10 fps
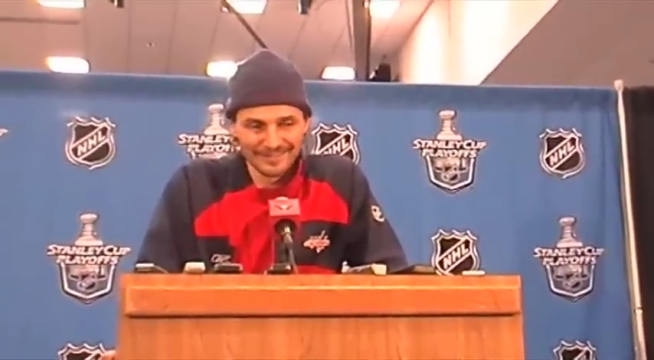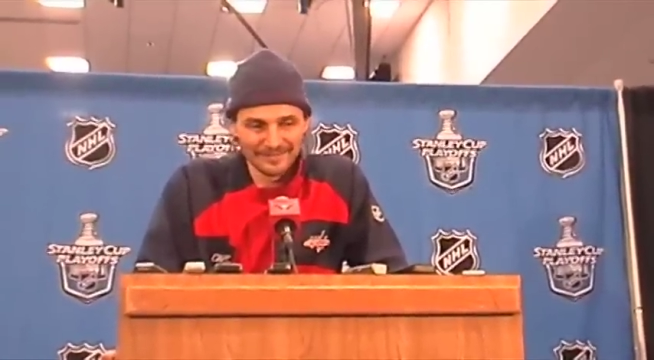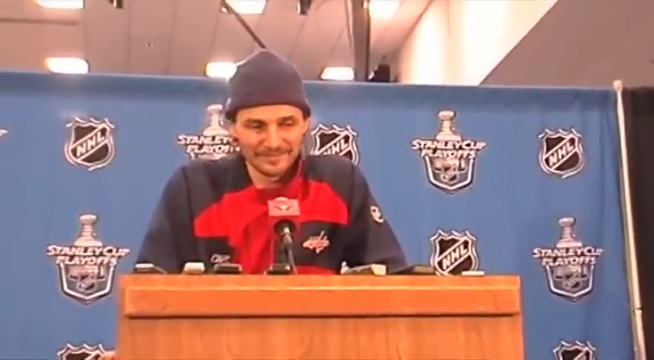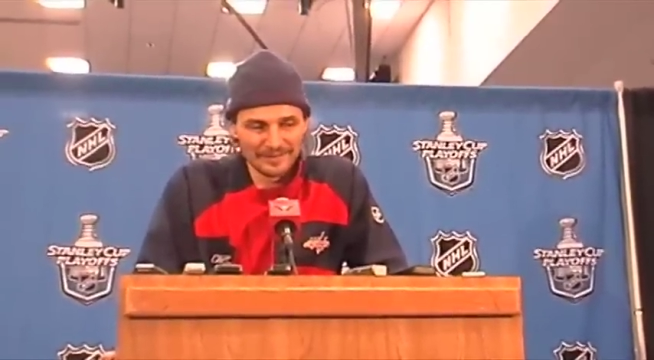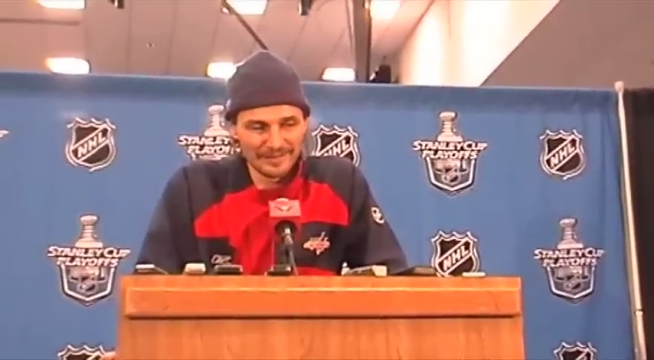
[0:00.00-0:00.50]

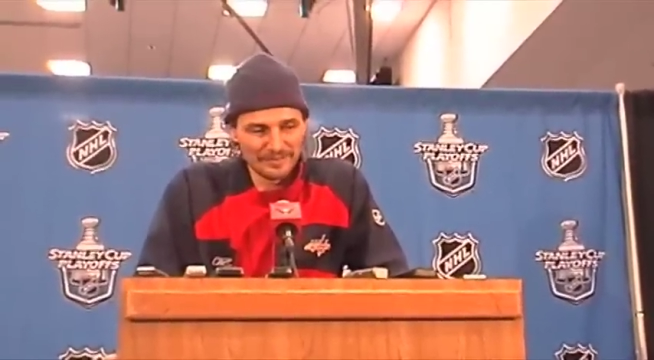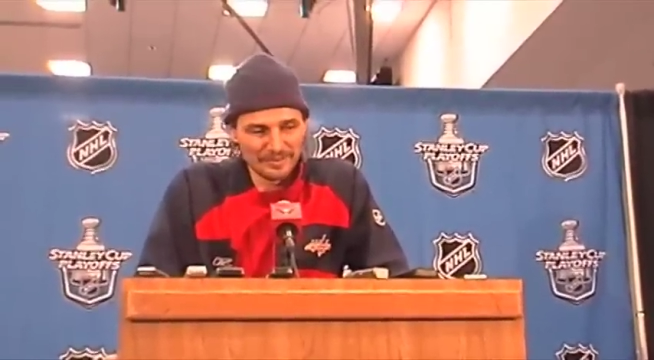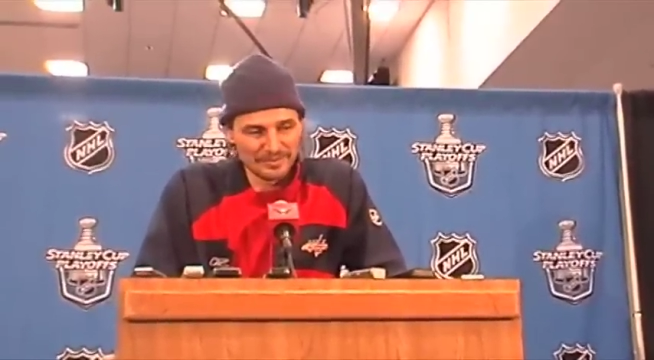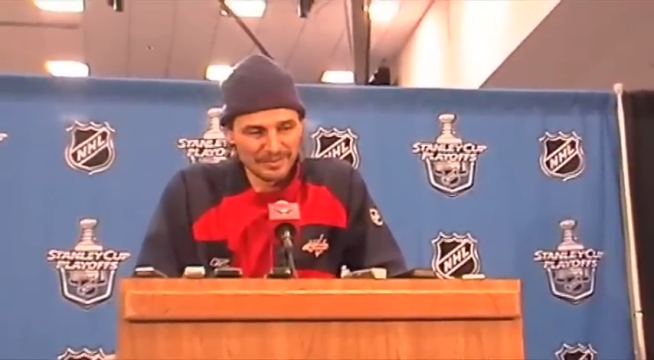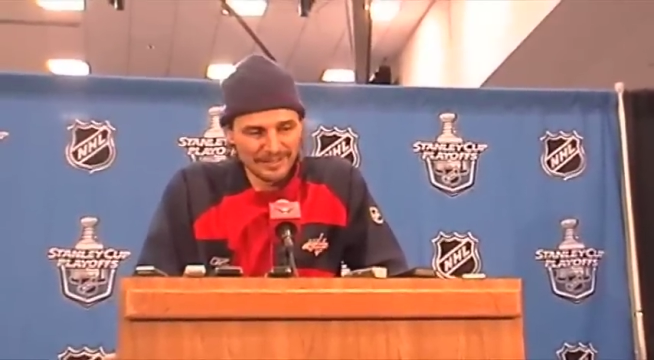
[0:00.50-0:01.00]
If
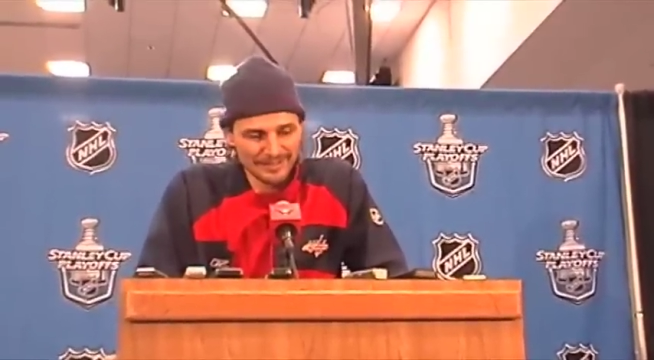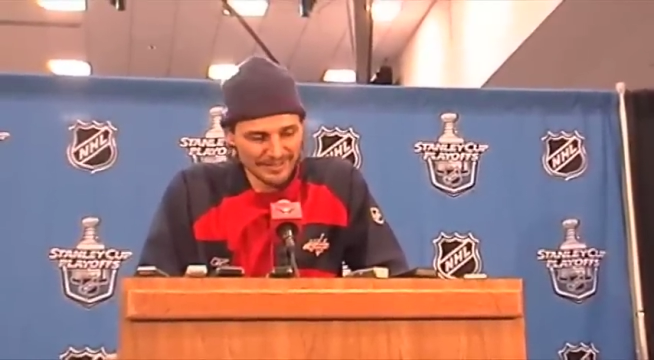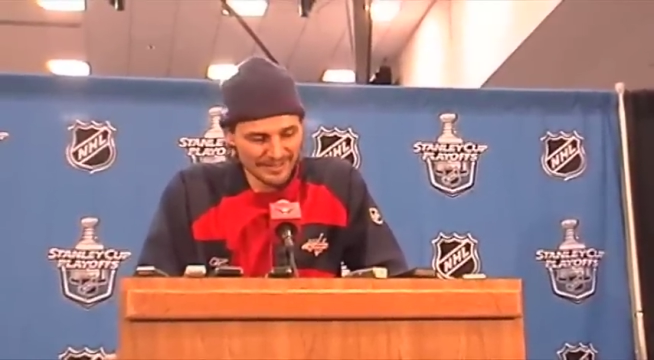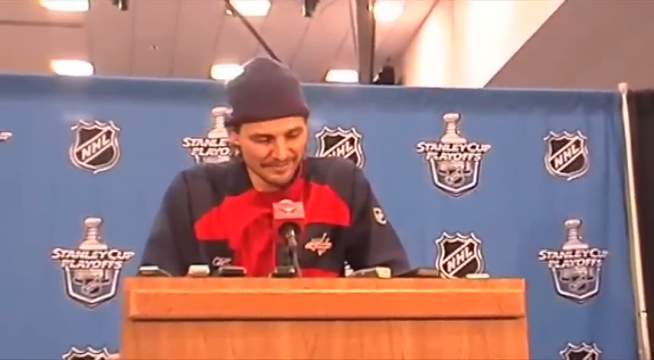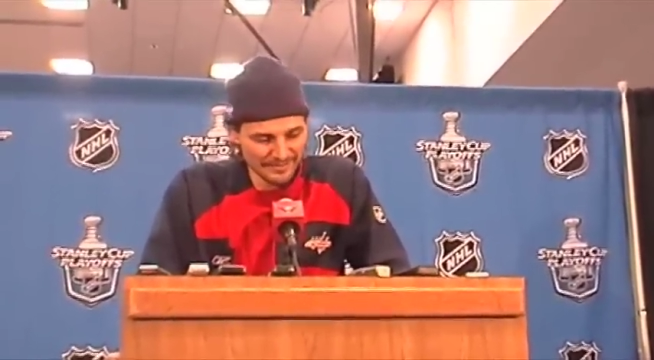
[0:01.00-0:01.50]
people like
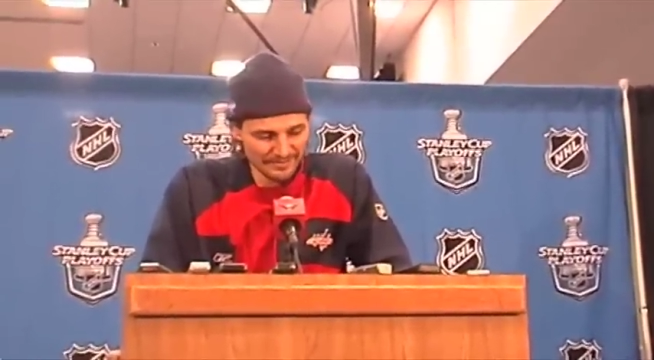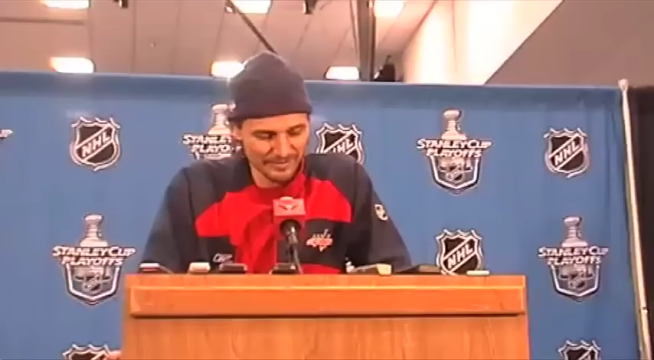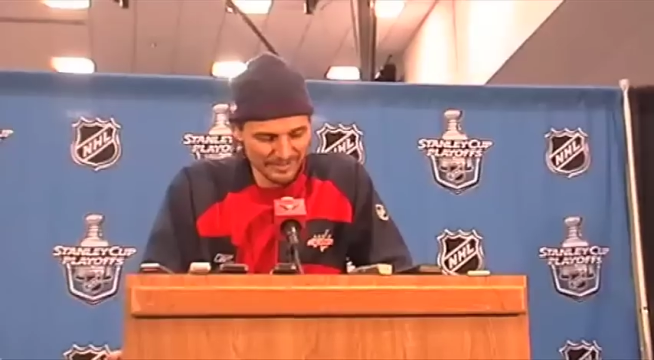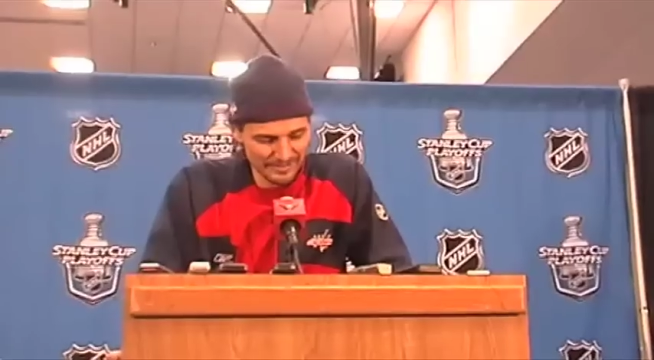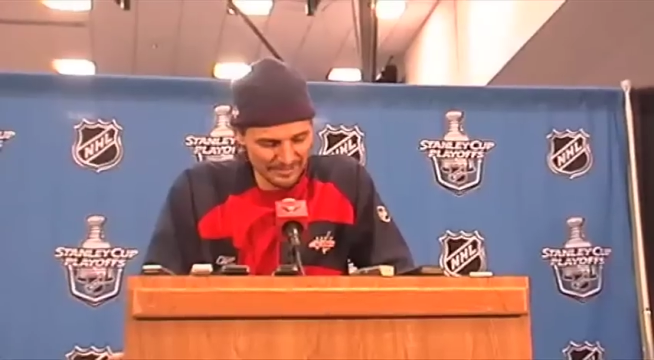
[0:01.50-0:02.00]
10, 12
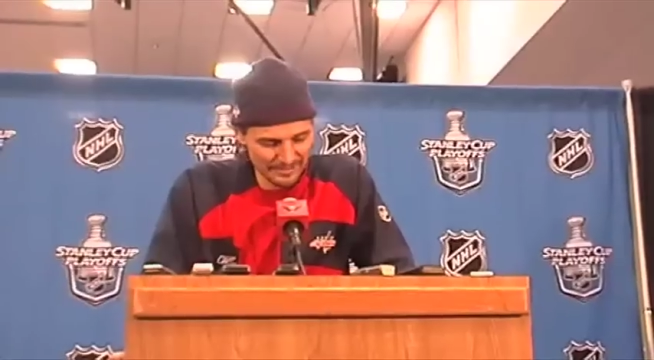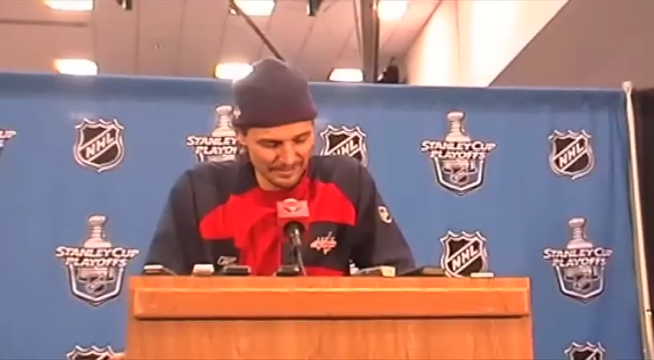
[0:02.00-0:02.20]
years